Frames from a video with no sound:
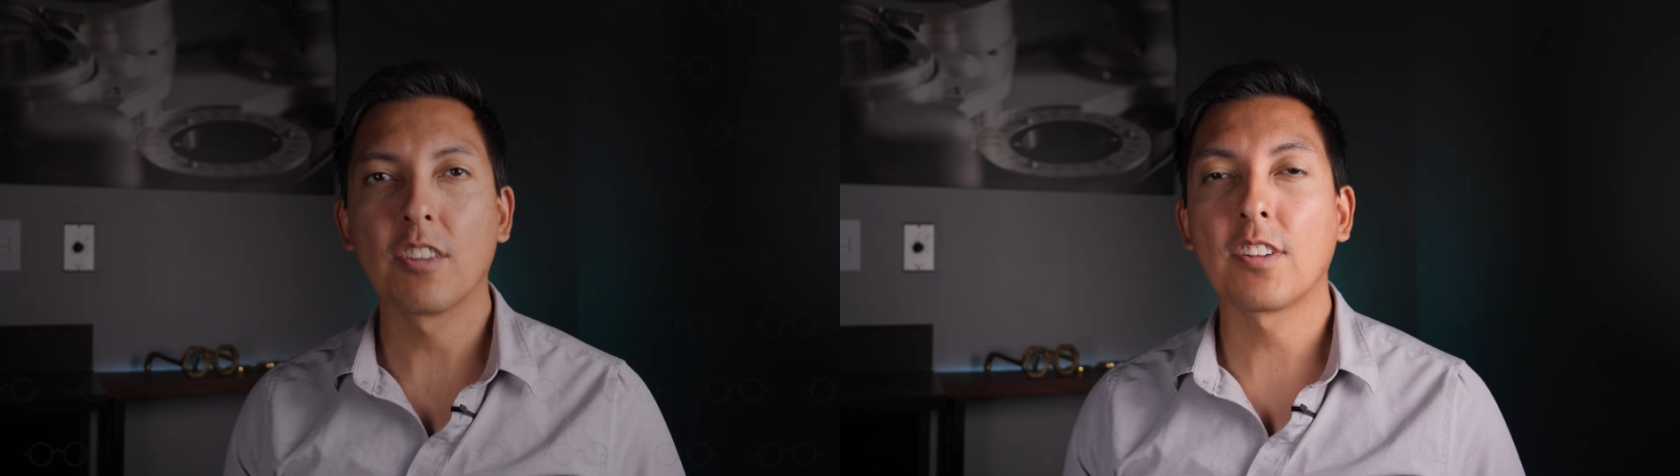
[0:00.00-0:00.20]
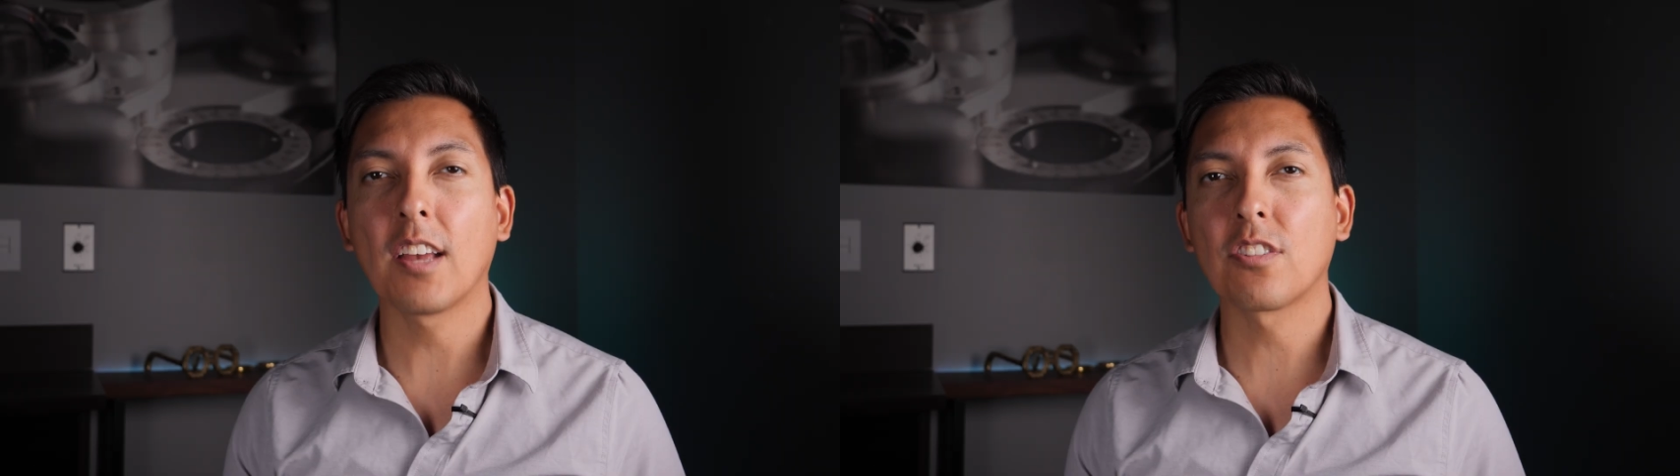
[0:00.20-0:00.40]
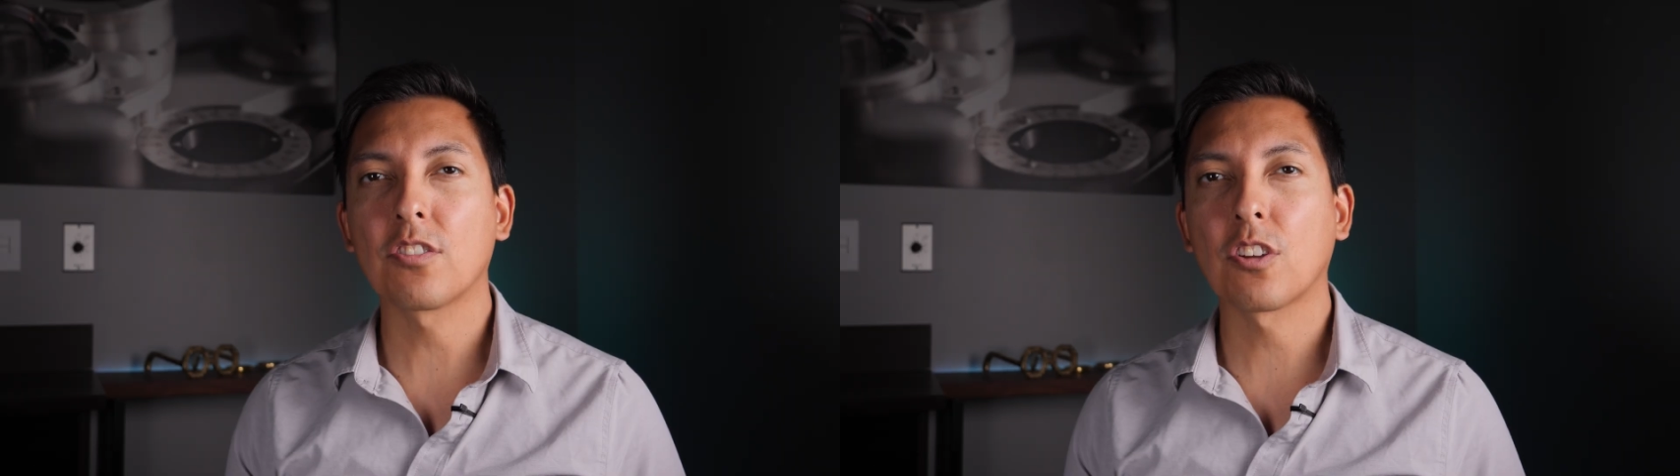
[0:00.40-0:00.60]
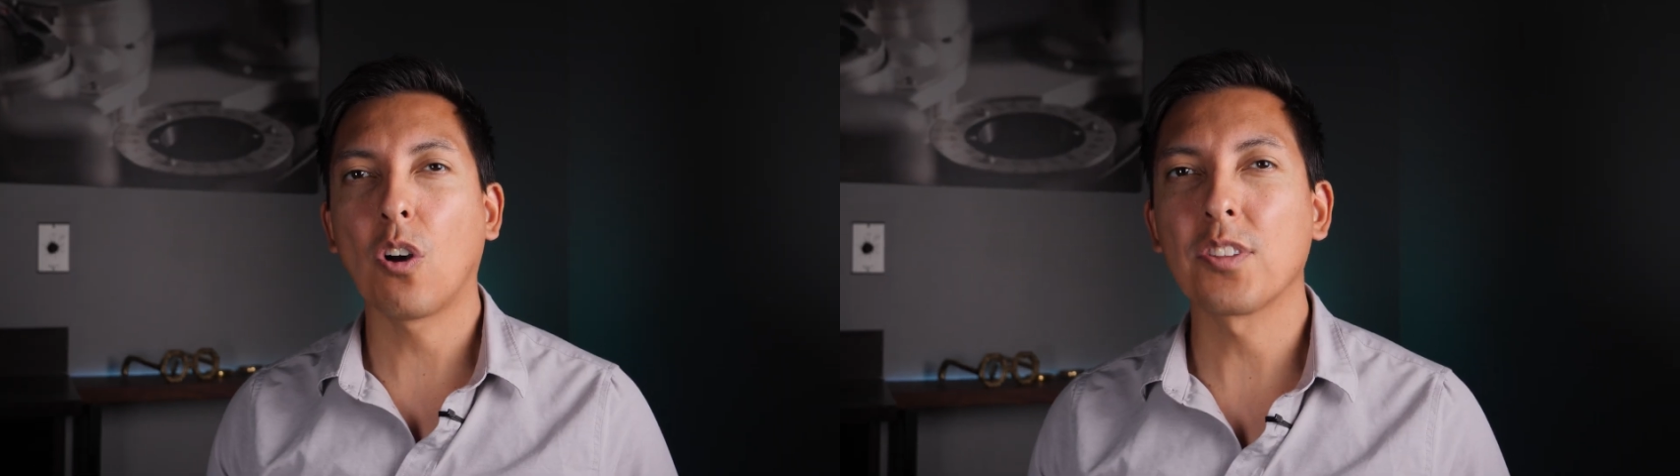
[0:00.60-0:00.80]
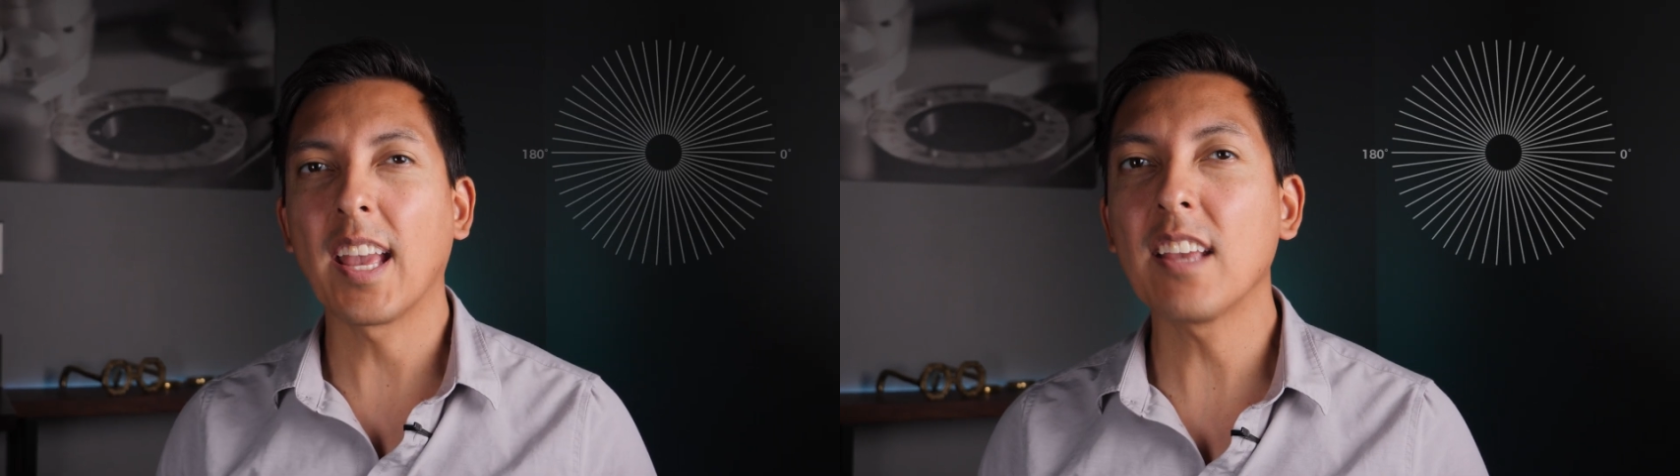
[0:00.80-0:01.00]
This test is
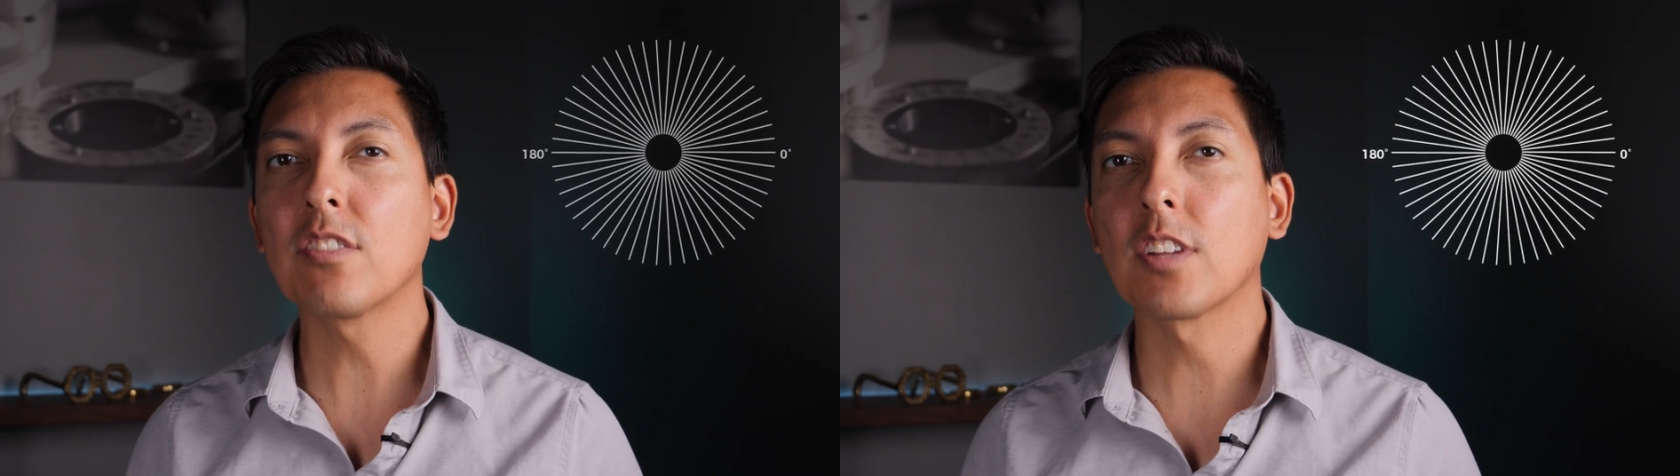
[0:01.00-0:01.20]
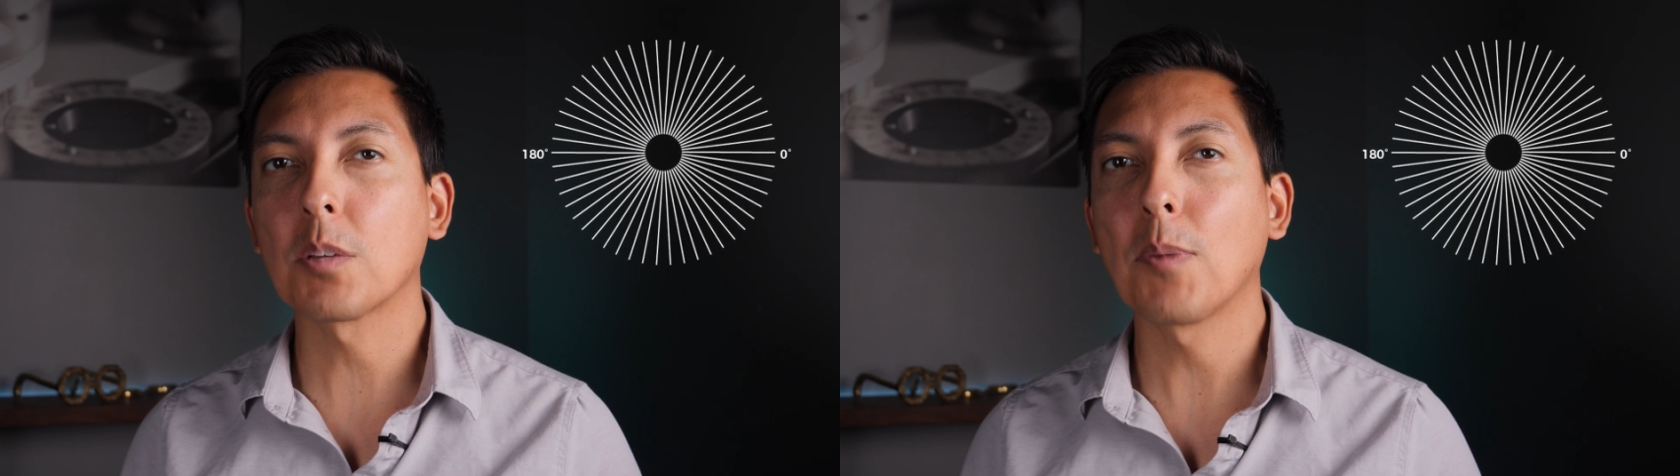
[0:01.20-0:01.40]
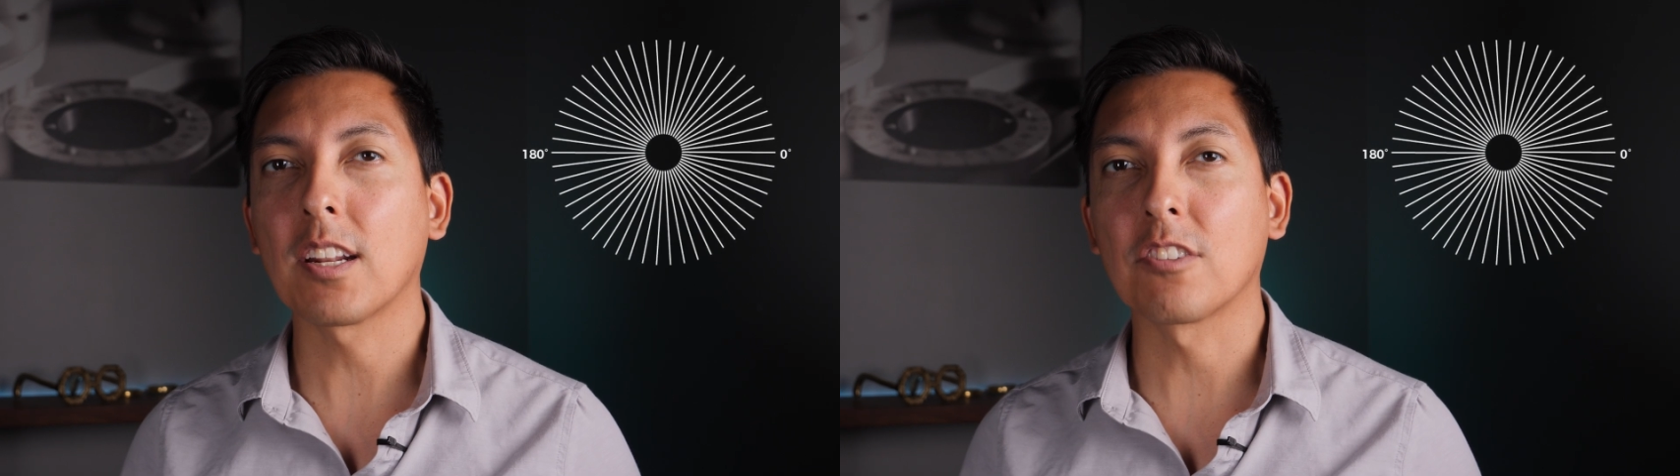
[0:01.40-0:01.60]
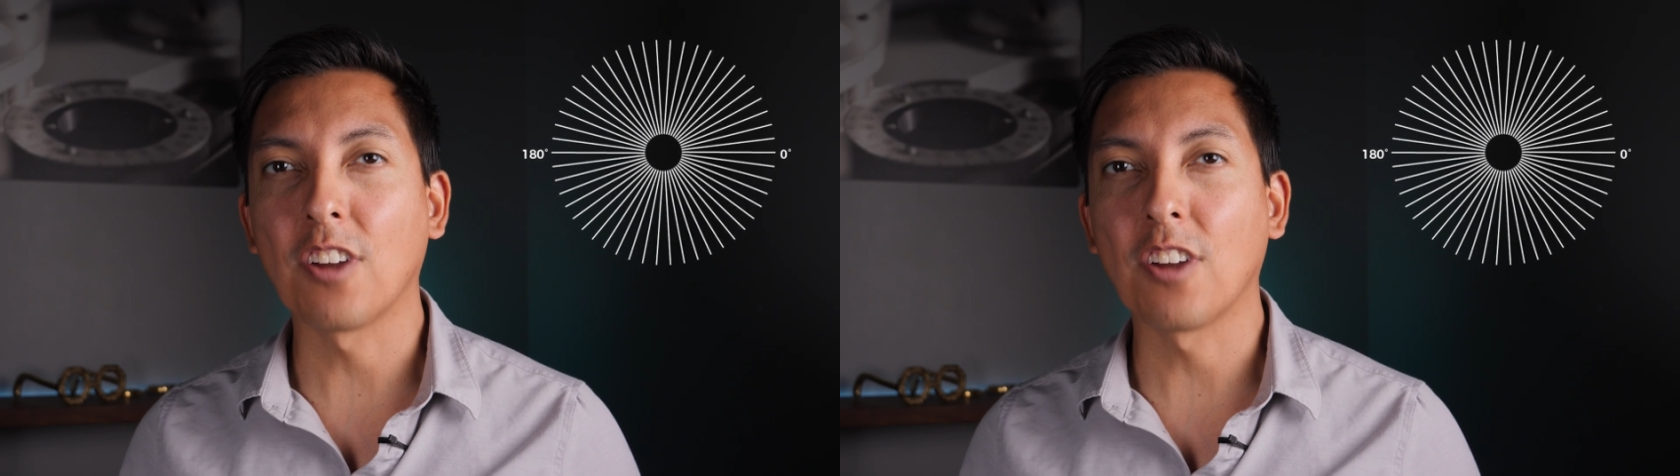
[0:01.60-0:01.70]
called the astigmatic